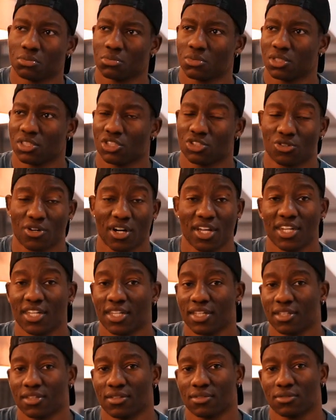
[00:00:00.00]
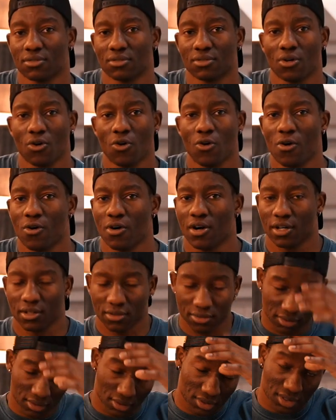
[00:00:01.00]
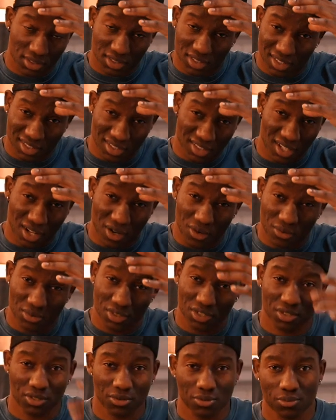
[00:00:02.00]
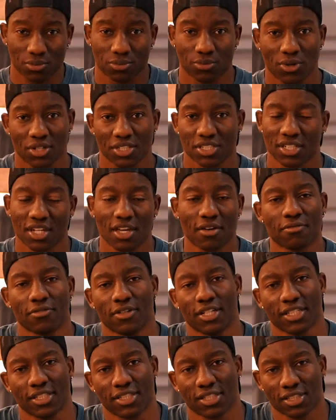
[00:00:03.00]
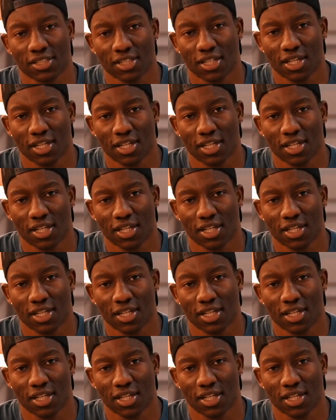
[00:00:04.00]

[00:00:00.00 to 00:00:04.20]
it's training, or I will just watch Netflix.